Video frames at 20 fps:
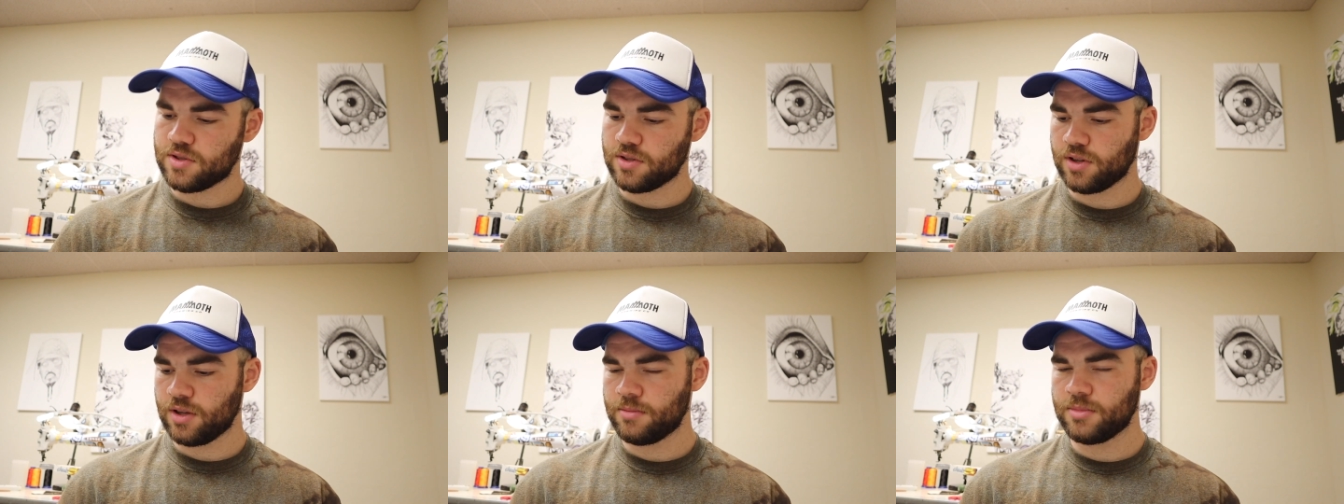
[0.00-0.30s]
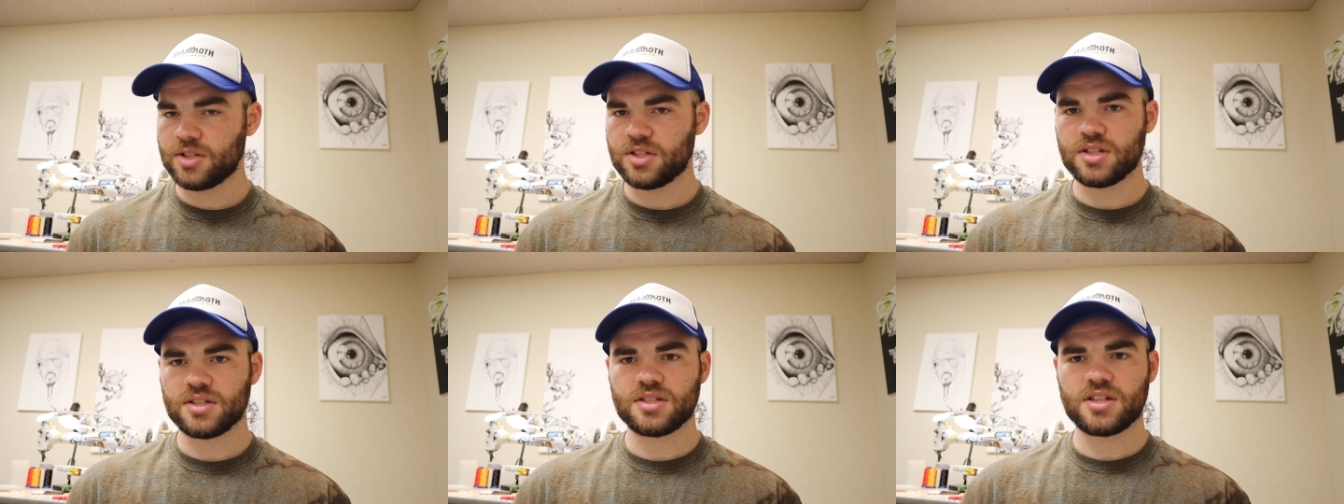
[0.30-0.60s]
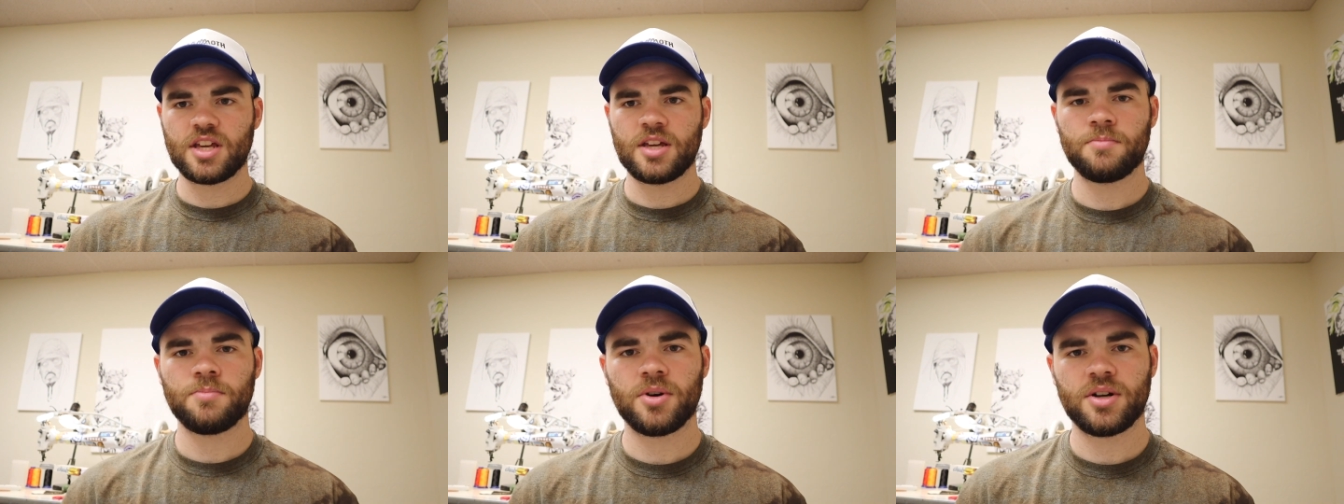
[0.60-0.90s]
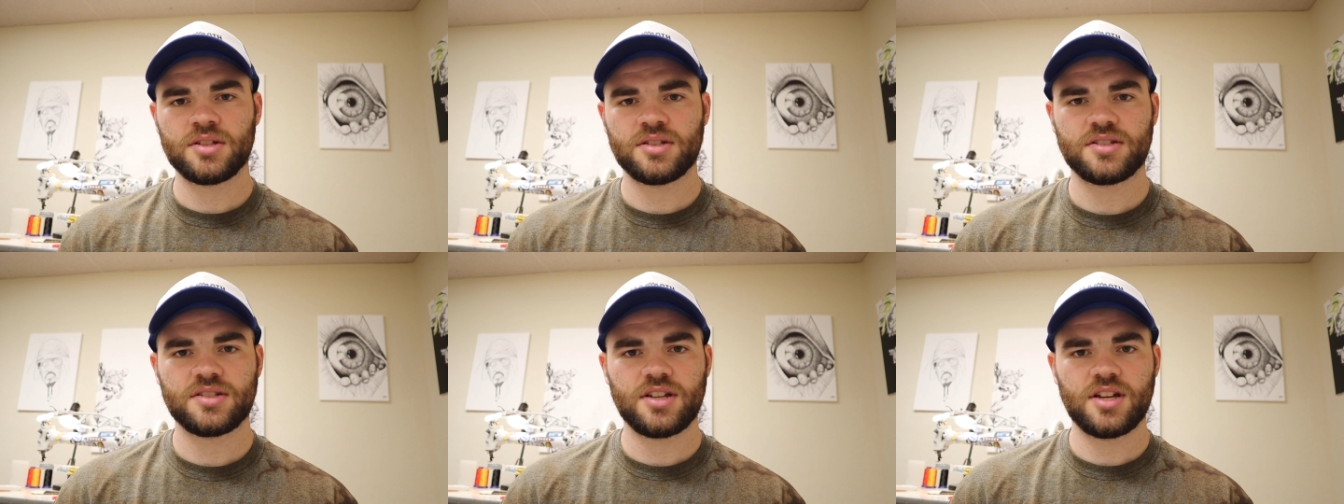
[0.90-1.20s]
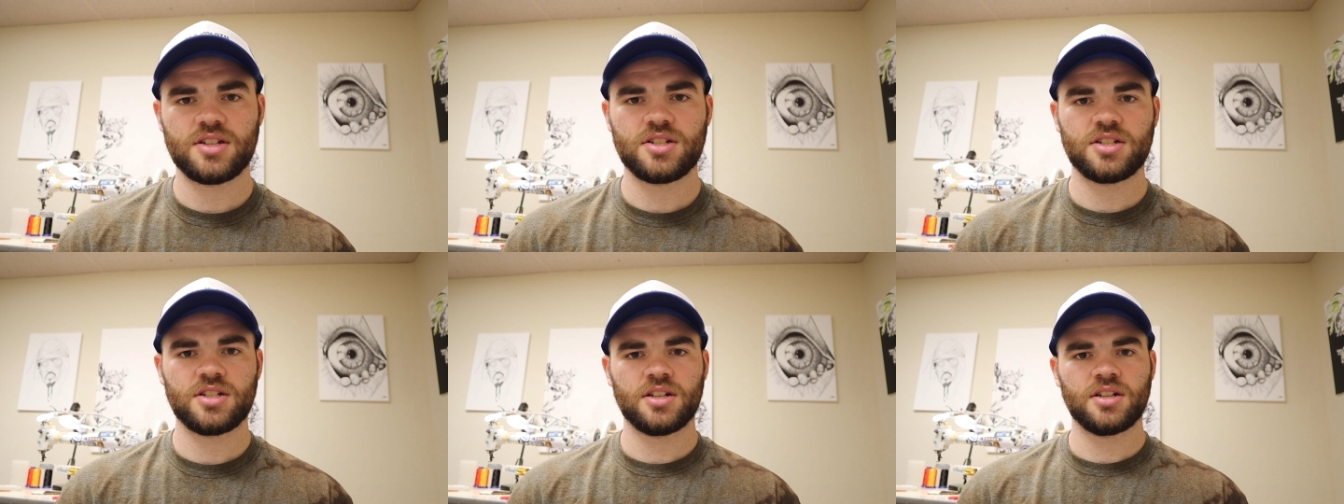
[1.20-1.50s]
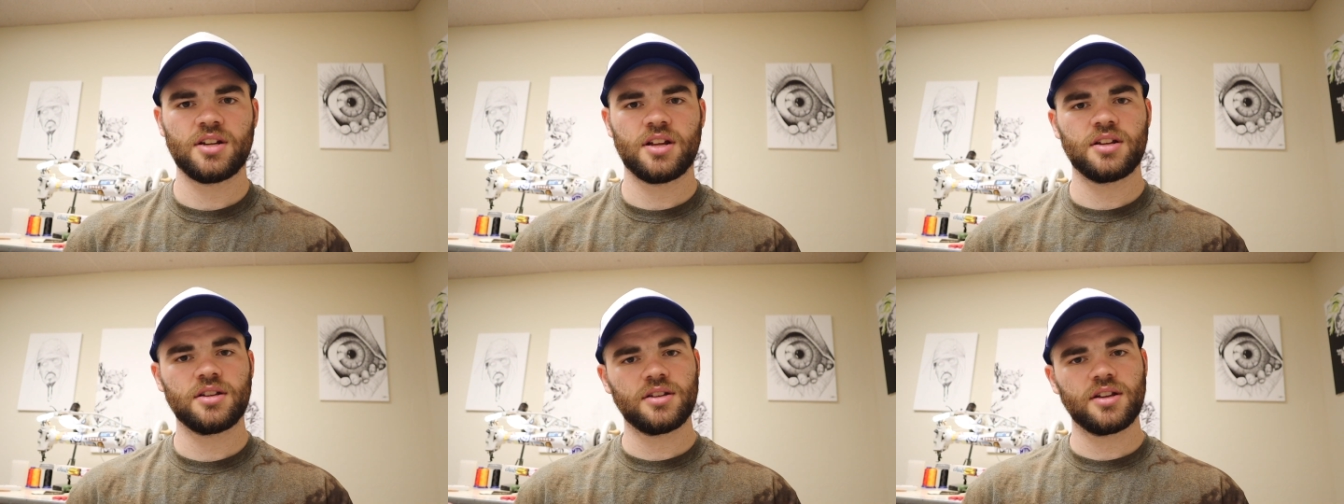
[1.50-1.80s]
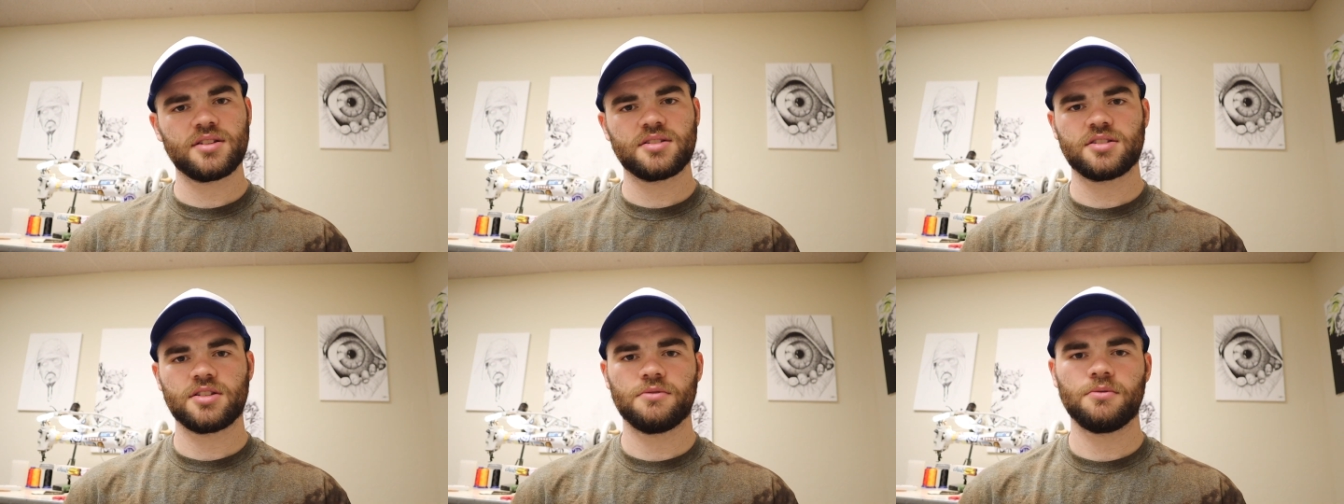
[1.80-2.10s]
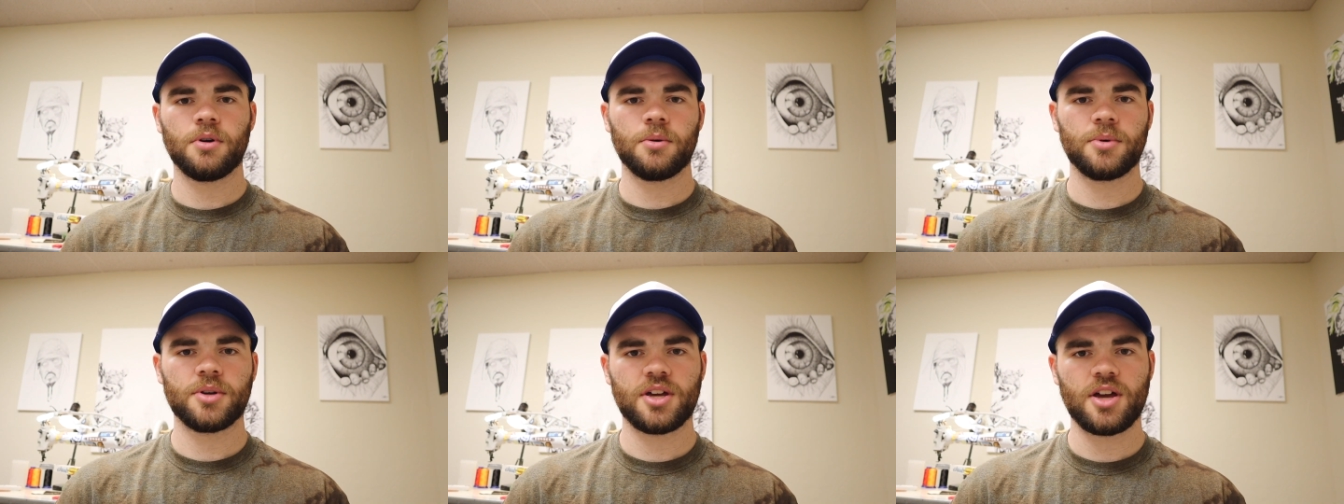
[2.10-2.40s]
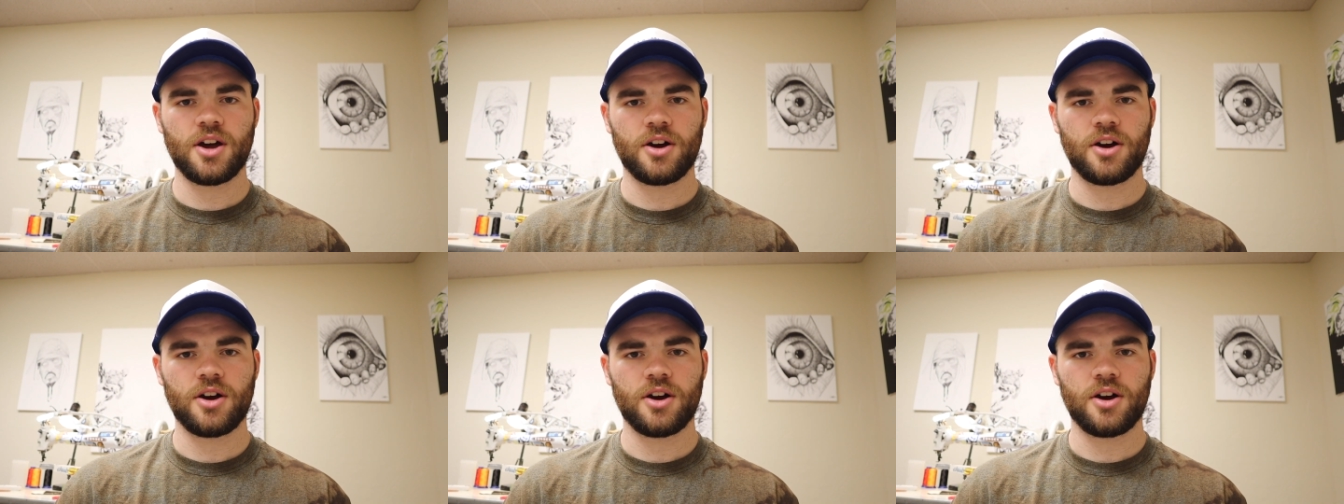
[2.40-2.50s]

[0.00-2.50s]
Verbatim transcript: So let me just keep on stitching and let's see where we